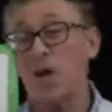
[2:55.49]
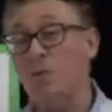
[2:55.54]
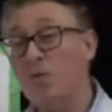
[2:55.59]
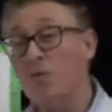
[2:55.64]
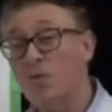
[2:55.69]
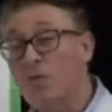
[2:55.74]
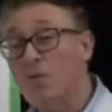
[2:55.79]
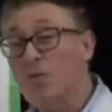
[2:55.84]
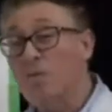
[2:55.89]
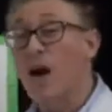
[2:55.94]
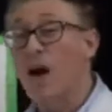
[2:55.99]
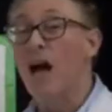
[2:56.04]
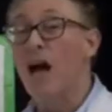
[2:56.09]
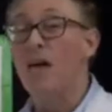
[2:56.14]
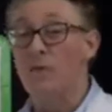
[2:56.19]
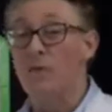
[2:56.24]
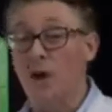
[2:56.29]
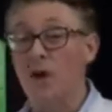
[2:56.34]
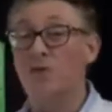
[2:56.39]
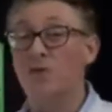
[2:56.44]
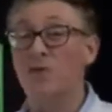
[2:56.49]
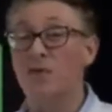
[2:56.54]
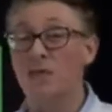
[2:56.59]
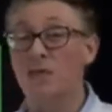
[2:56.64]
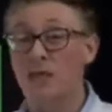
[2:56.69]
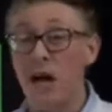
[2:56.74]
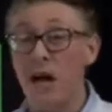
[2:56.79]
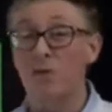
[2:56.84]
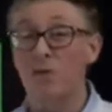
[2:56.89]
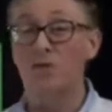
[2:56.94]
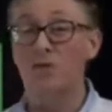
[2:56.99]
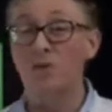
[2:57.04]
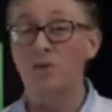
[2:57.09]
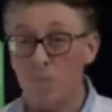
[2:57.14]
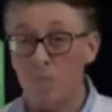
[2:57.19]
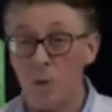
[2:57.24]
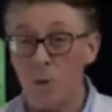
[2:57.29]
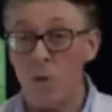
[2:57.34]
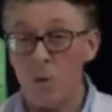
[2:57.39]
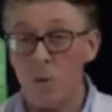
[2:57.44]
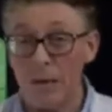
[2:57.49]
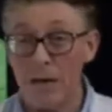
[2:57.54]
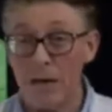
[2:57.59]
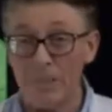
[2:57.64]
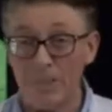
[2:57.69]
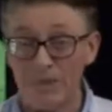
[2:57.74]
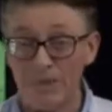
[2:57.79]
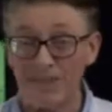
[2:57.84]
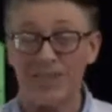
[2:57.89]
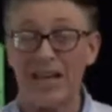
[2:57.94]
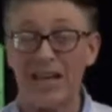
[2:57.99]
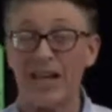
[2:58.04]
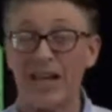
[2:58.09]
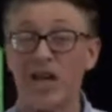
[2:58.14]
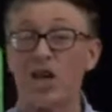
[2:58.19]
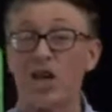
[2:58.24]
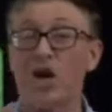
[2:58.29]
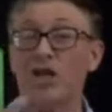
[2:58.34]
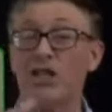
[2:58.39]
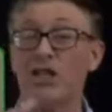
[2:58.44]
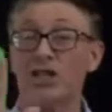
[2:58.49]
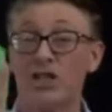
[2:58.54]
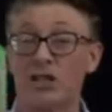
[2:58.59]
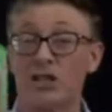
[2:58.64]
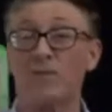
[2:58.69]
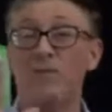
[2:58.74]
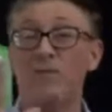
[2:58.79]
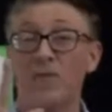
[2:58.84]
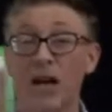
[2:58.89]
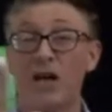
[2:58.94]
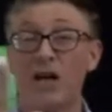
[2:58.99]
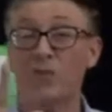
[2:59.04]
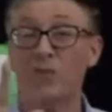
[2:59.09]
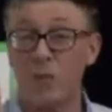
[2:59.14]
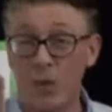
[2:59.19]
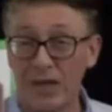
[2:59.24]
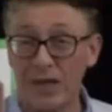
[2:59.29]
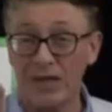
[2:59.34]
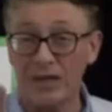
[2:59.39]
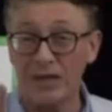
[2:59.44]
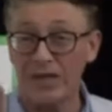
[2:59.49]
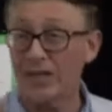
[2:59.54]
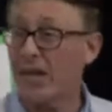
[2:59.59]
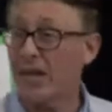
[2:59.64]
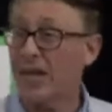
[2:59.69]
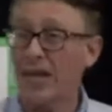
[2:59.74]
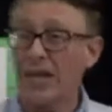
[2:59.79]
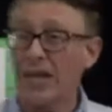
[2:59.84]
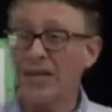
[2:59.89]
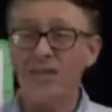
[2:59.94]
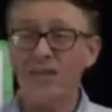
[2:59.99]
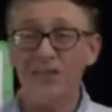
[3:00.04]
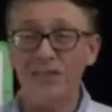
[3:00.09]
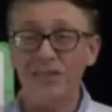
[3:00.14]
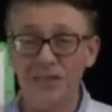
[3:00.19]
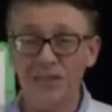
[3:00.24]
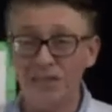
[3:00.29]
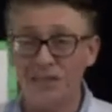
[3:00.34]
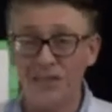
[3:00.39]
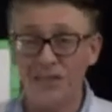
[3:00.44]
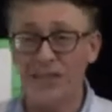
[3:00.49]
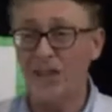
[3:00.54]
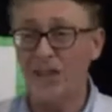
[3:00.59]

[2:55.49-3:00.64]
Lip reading: with 500,000 more people signing on in just 5 weeks. This is